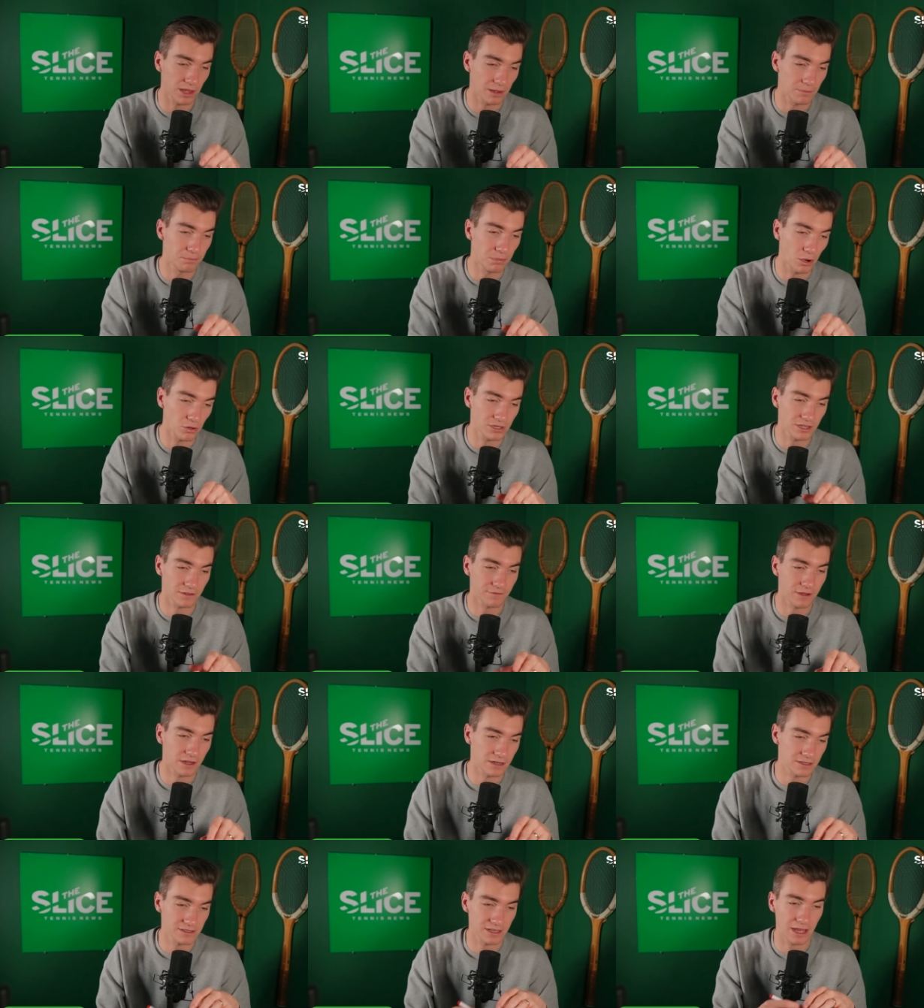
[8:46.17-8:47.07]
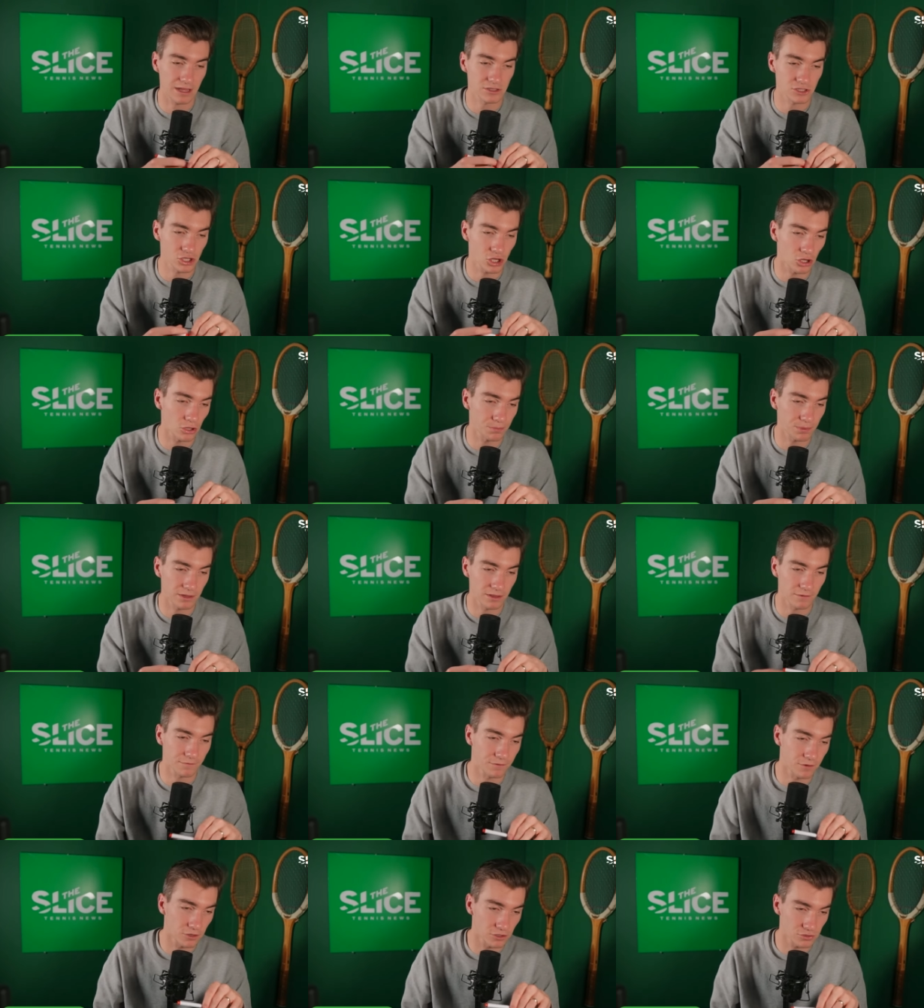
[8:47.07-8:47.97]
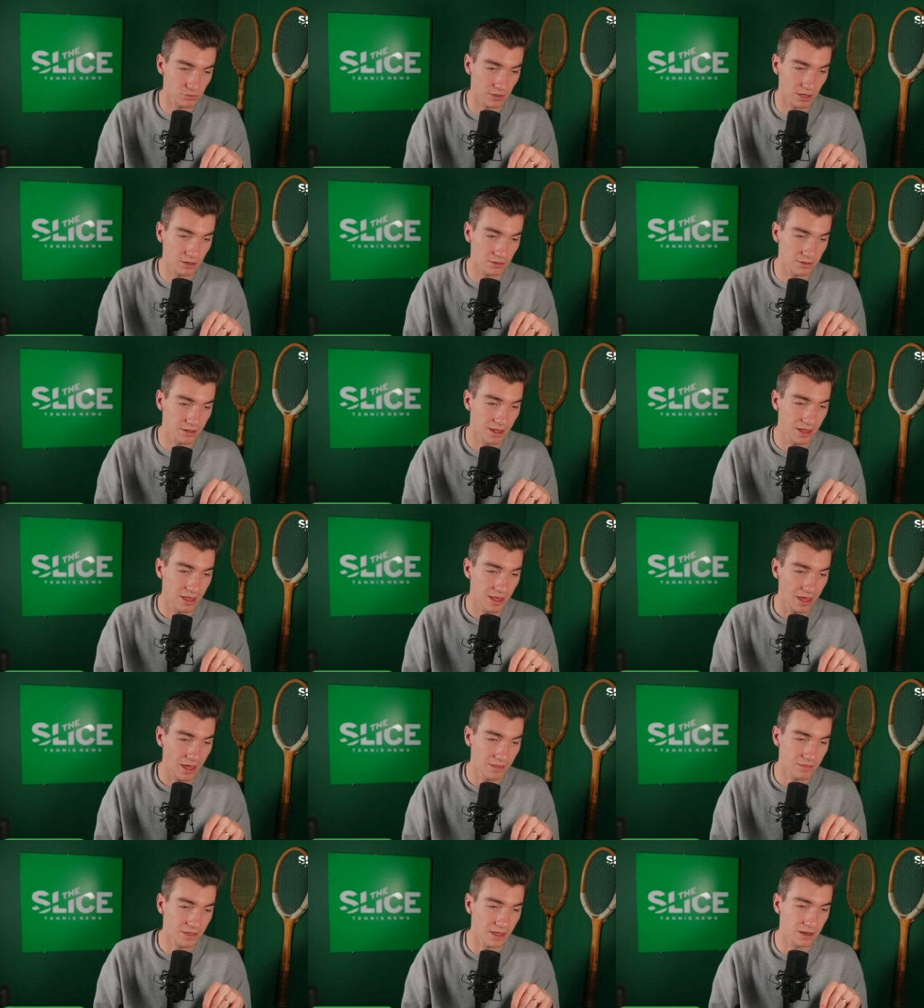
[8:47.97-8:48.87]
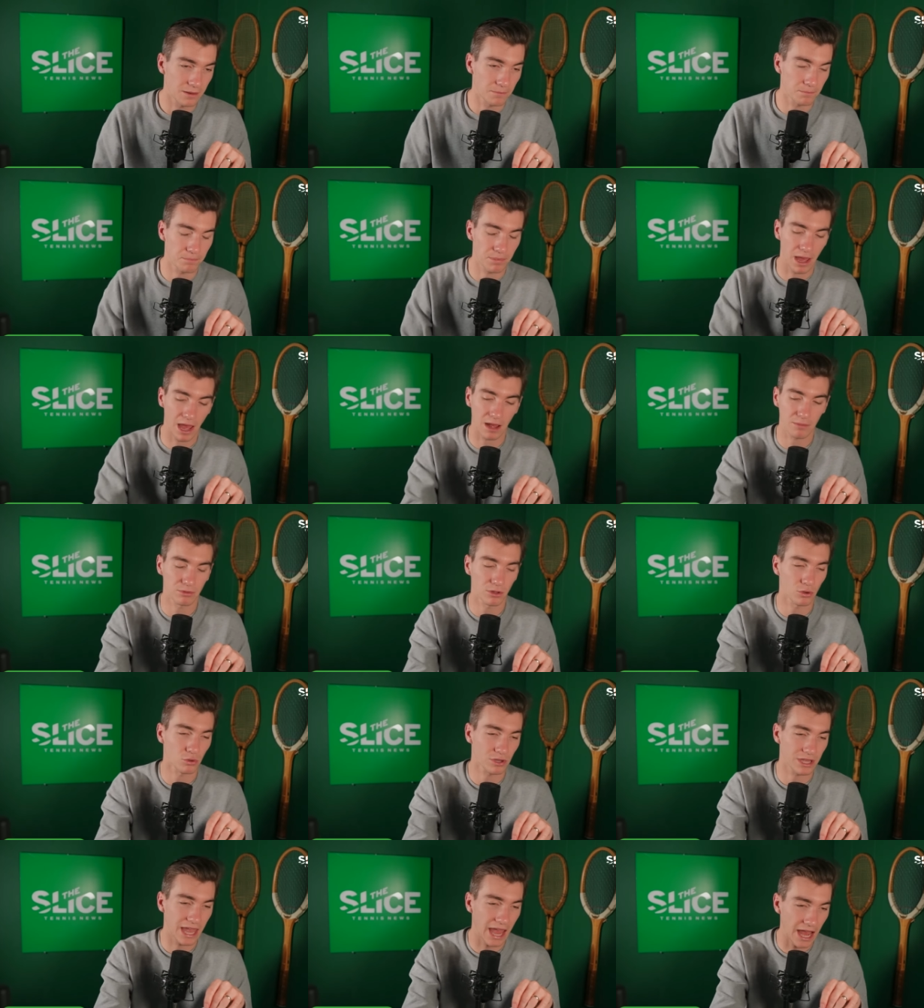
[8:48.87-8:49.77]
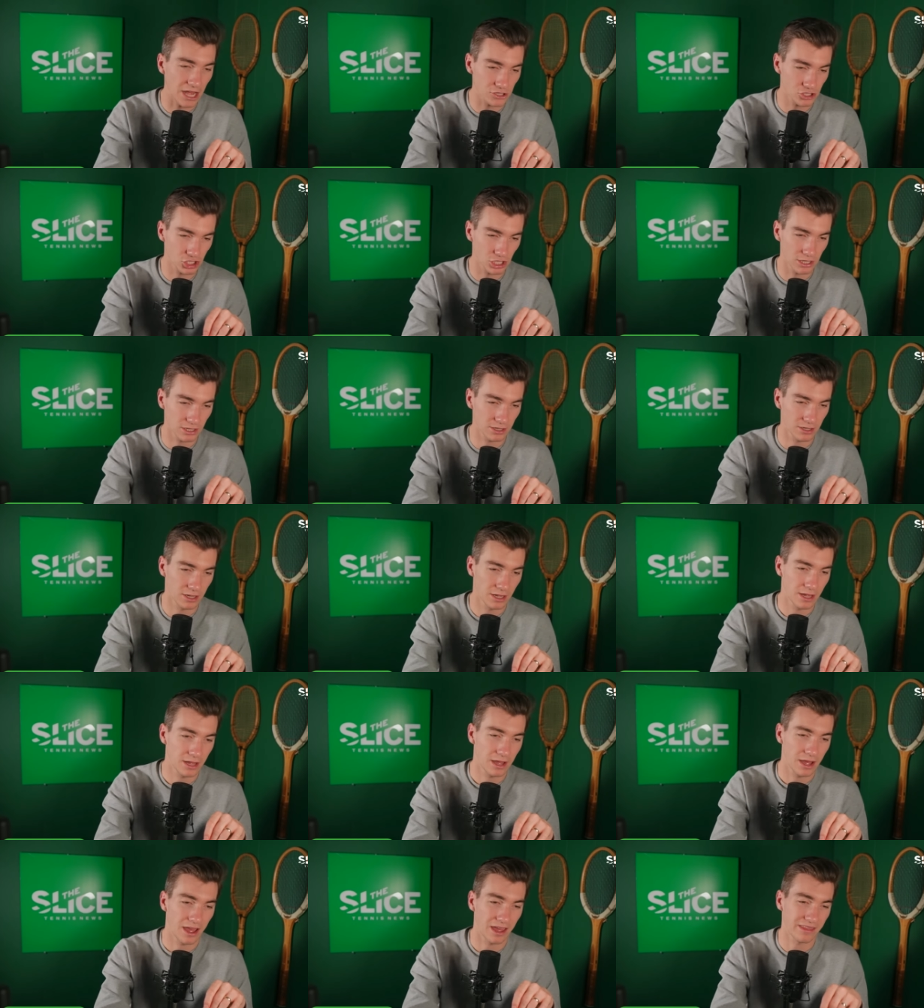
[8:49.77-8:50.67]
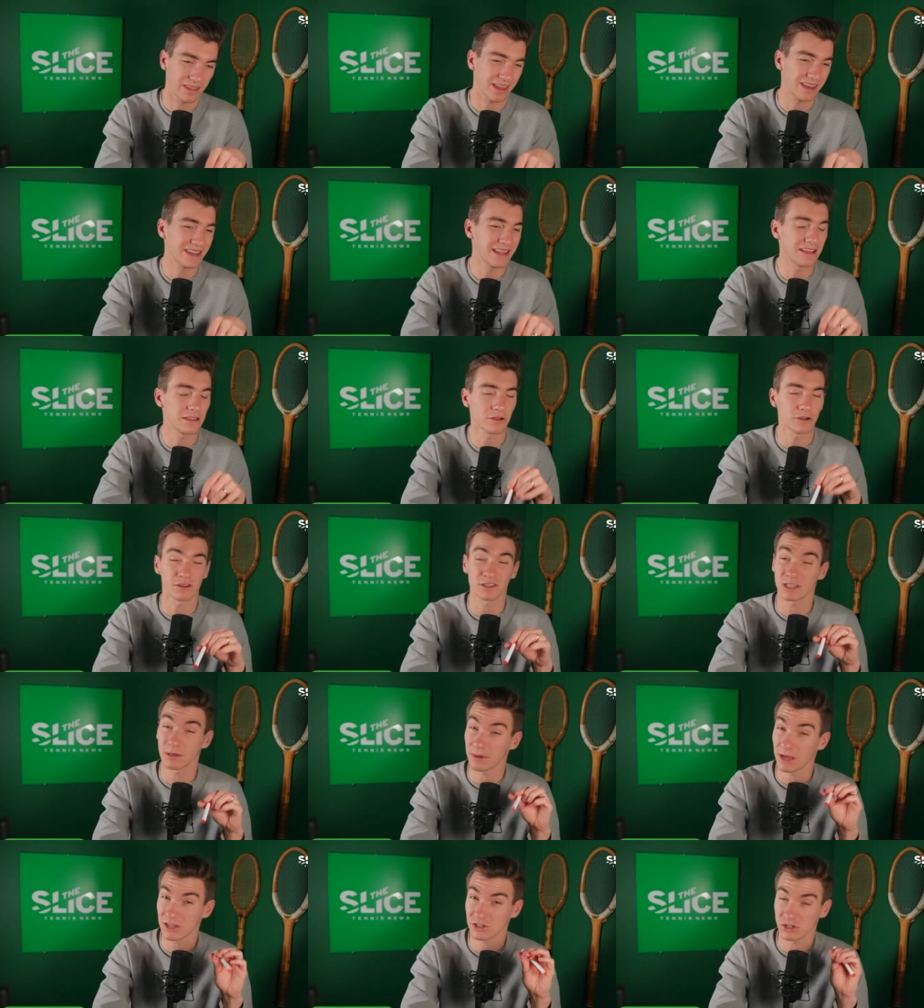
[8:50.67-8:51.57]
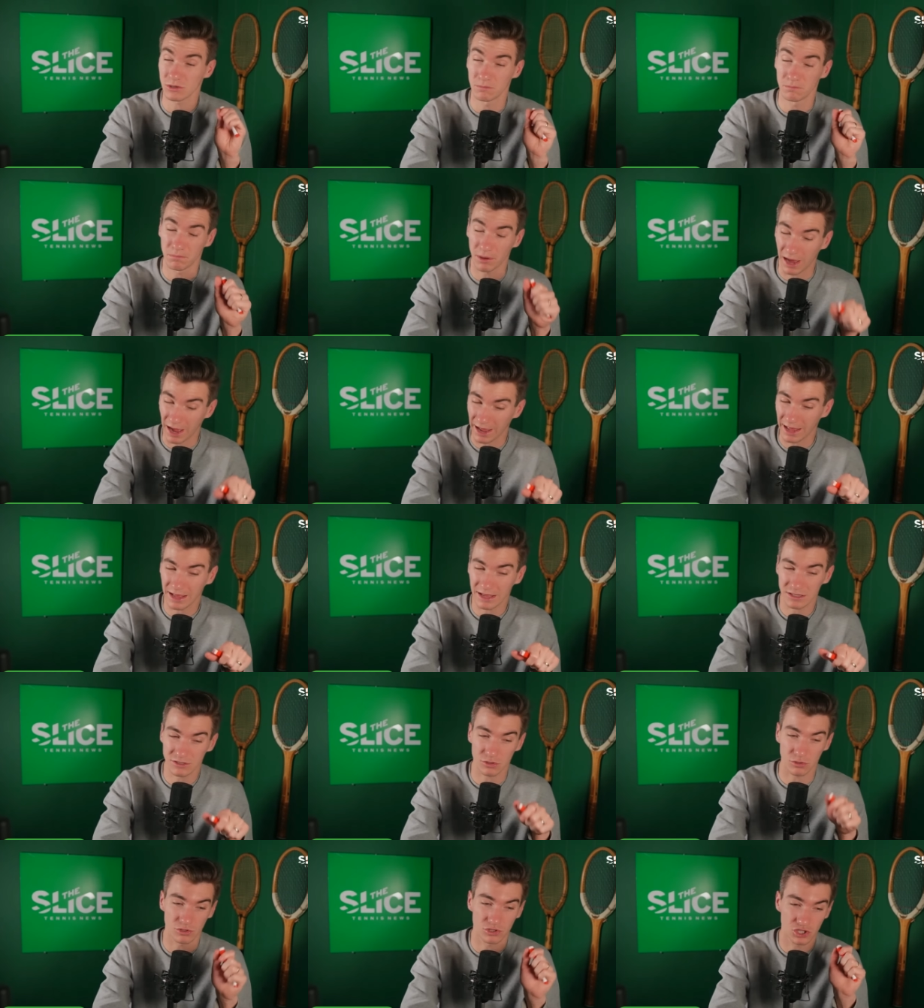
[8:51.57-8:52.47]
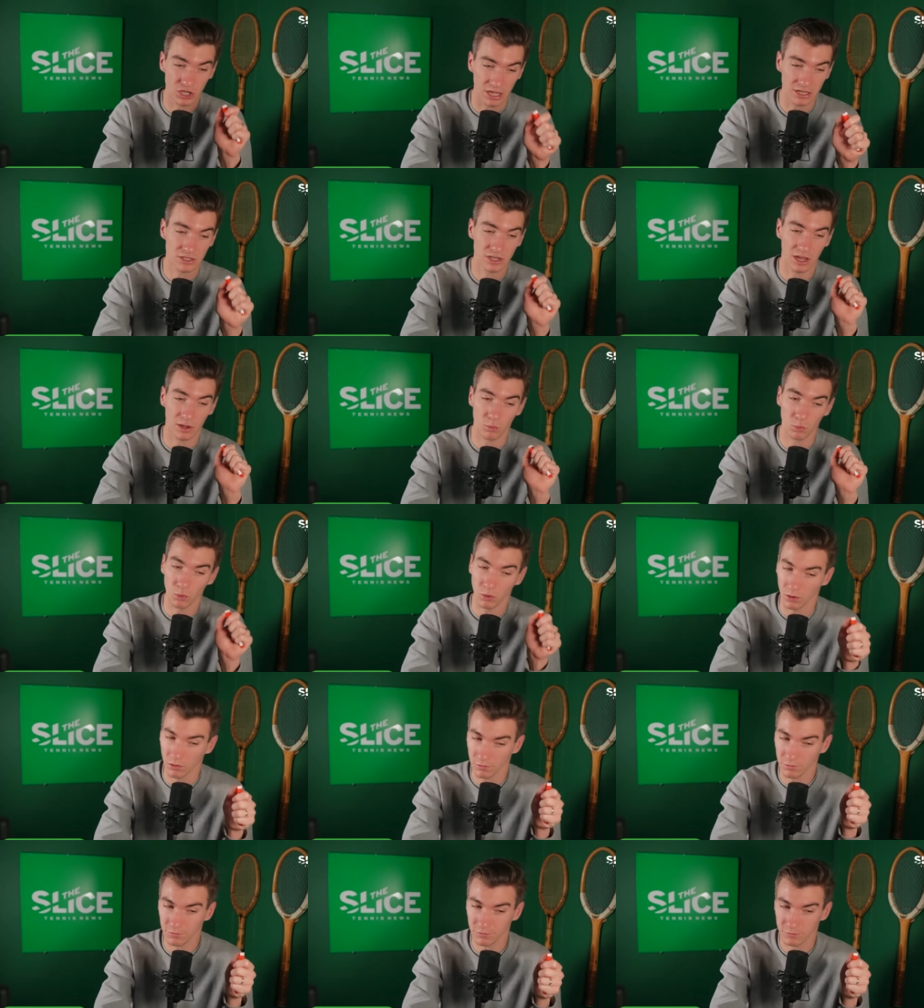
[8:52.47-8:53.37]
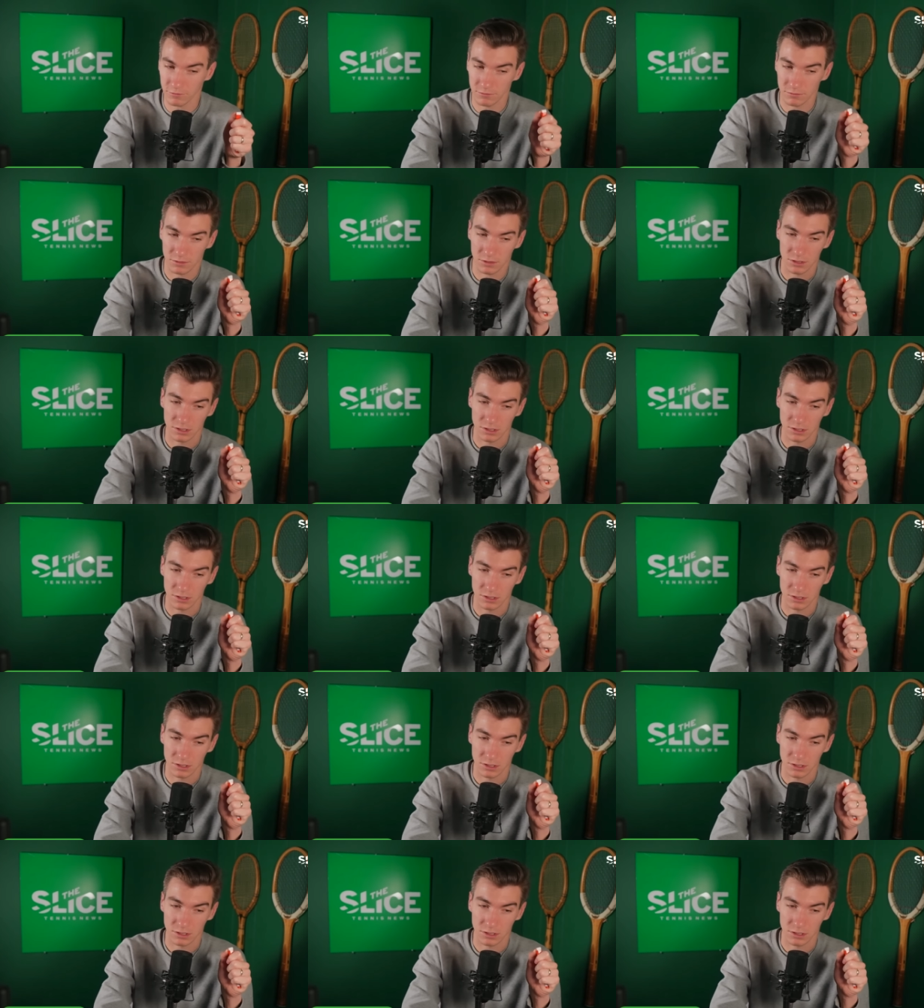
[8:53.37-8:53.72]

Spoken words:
play Botic Vandezanskulp in the first round, and then Pablo Kachin, and then either Sebastian Baez or JJ Wolf,